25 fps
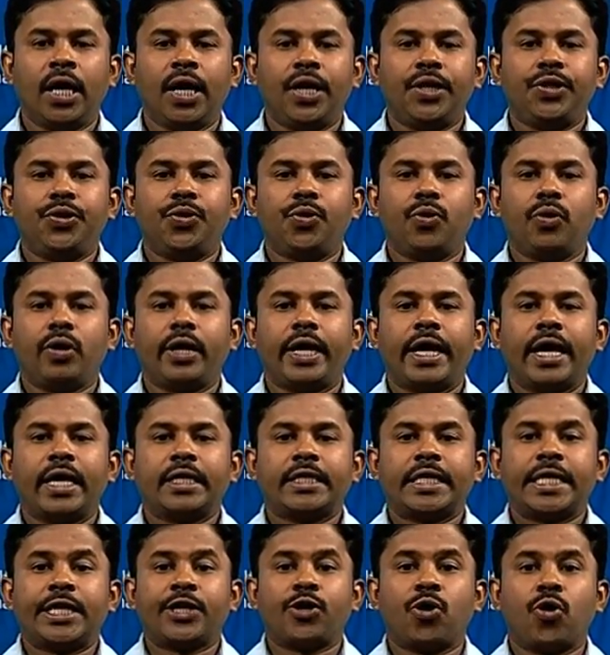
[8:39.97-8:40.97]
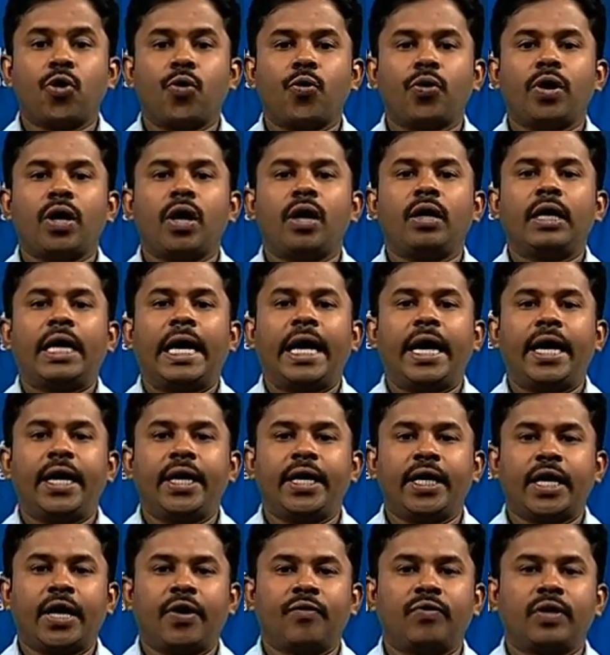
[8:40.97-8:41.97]
you will get an overall
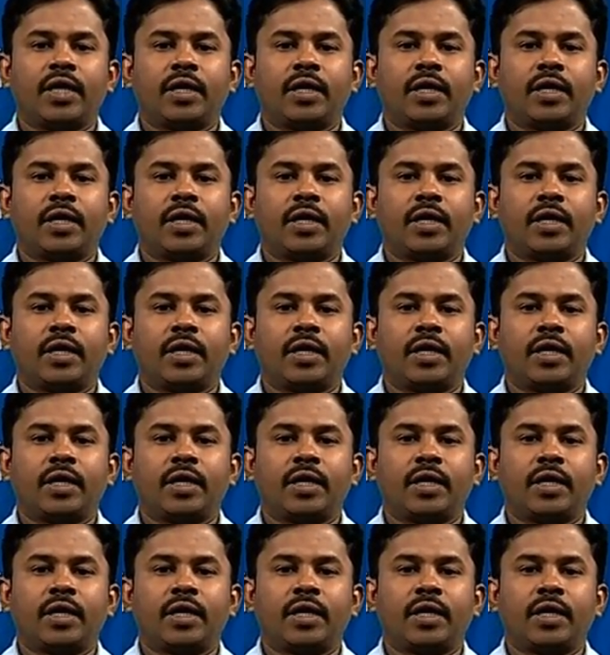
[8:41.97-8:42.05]
idea of